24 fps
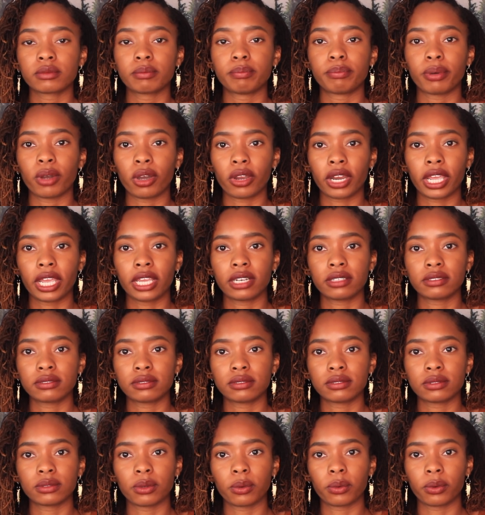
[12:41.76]
bonnet
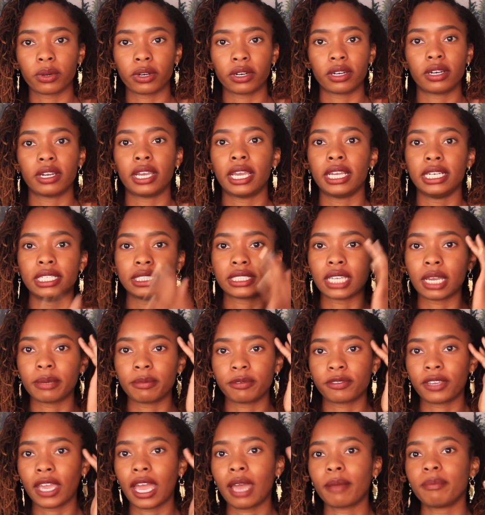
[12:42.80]
or any type
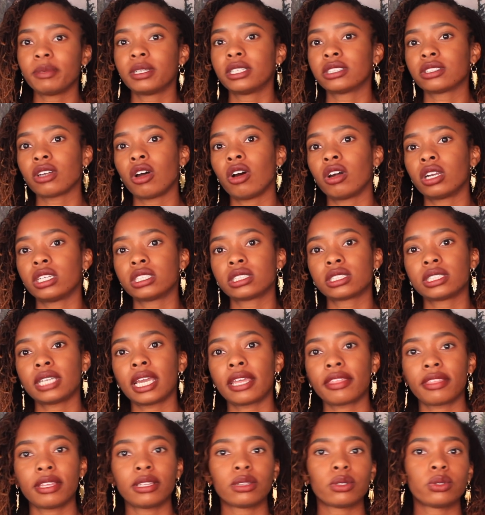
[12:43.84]
of cap because honestly
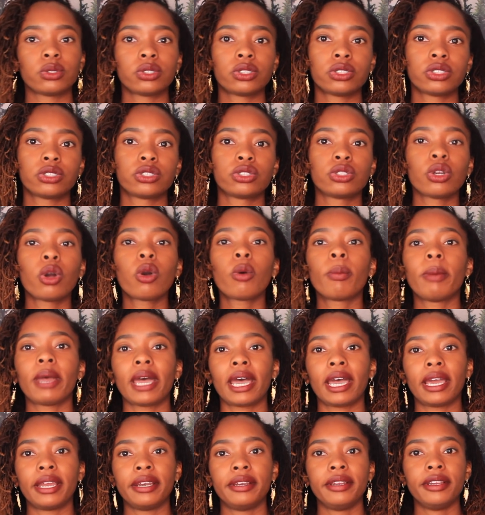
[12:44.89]
I think those are so
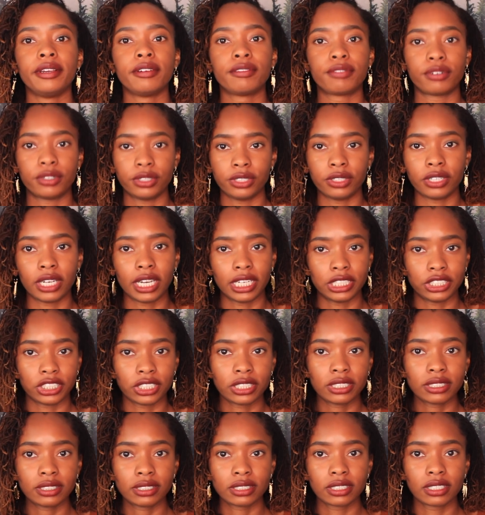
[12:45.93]
bad for your
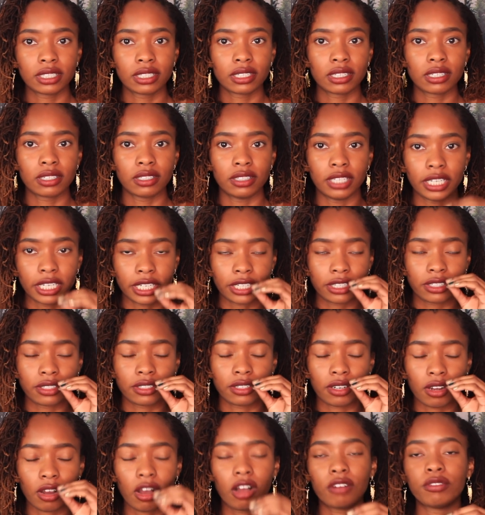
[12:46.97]
edges.
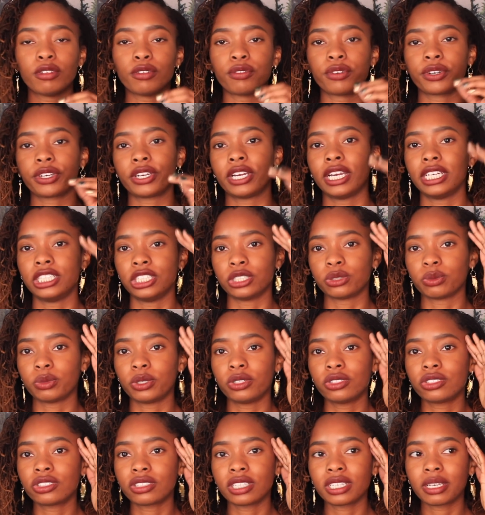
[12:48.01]
They're awful for your edges. When
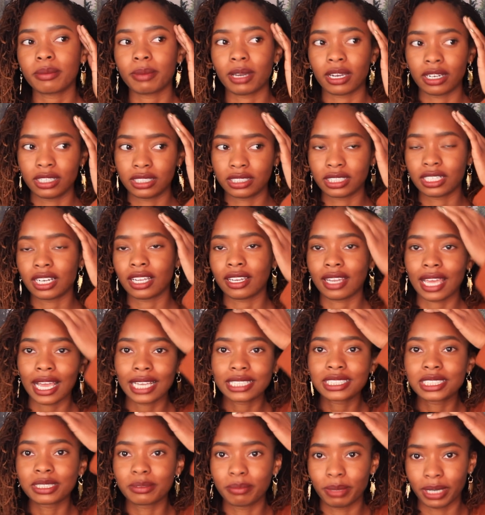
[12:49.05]
you just think about it, it's an
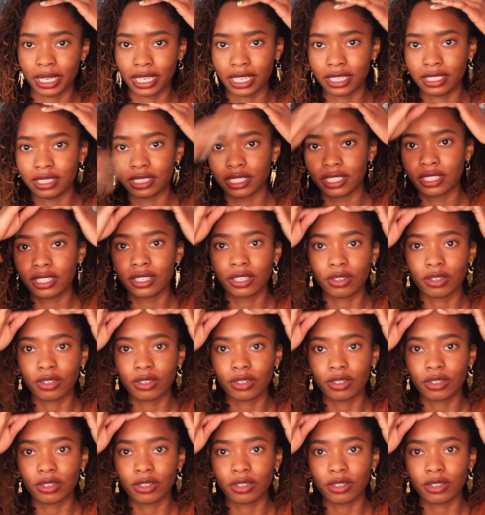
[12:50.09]
elastic band